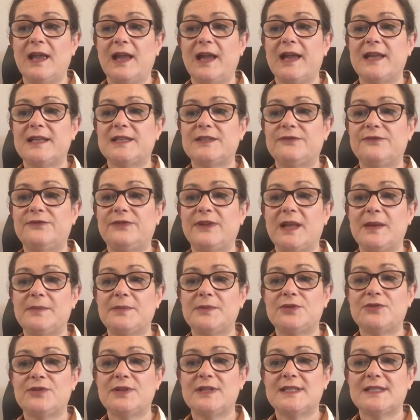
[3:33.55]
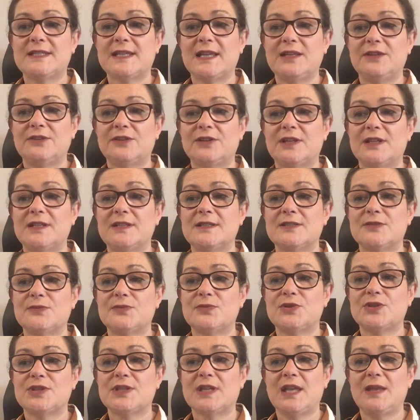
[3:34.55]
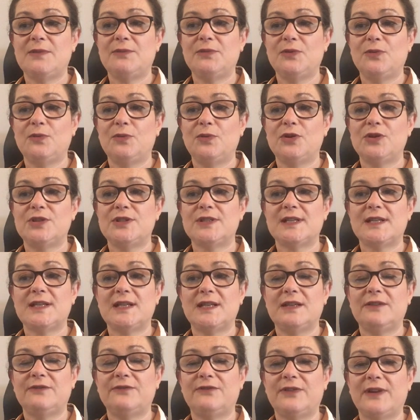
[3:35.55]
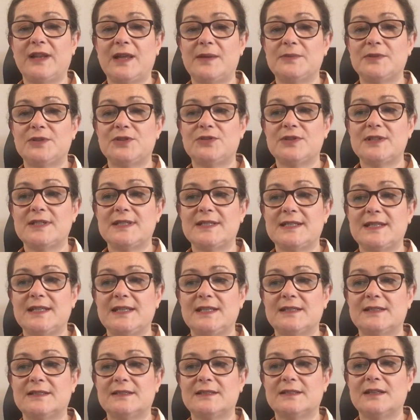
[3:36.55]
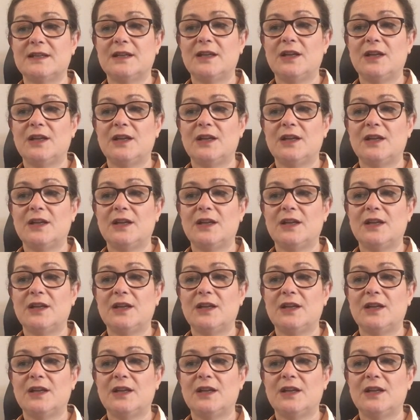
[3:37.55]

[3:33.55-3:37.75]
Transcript: and inflammatory cytokines which keep the wound in an inflammatory state,